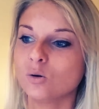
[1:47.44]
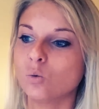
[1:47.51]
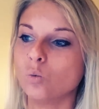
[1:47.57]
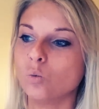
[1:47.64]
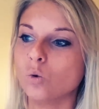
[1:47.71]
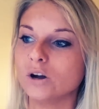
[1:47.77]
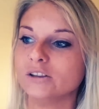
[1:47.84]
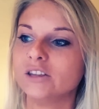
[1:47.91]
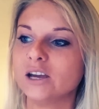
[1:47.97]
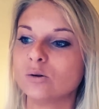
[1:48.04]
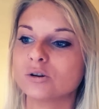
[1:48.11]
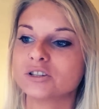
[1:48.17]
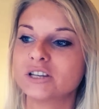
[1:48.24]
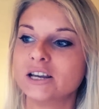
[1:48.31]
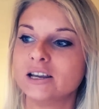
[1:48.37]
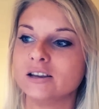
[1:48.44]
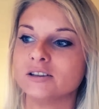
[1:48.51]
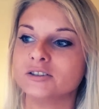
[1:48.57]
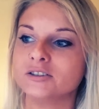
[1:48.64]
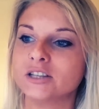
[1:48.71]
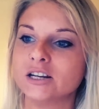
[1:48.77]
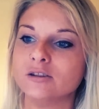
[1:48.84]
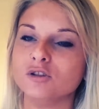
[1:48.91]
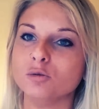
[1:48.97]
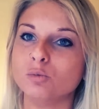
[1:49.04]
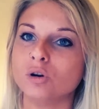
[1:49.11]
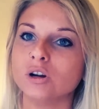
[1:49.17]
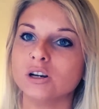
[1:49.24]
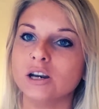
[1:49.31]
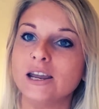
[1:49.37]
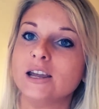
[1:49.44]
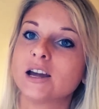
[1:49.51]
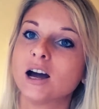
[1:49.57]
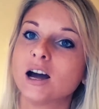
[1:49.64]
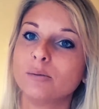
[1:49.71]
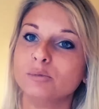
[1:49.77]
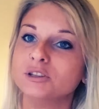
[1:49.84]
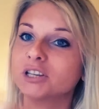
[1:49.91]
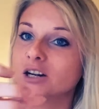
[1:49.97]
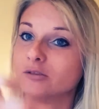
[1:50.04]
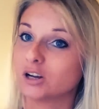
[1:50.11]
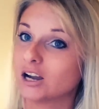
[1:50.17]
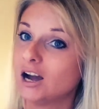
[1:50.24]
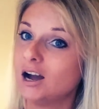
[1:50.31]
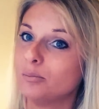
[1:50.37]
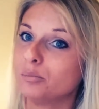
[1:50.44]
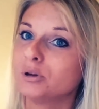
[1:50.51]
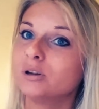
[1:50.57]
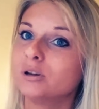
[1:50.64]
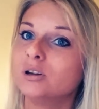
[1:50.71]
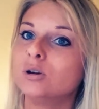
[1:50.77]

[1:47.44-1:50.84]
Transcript: what they were saying is that if you put a cup inside of a cup,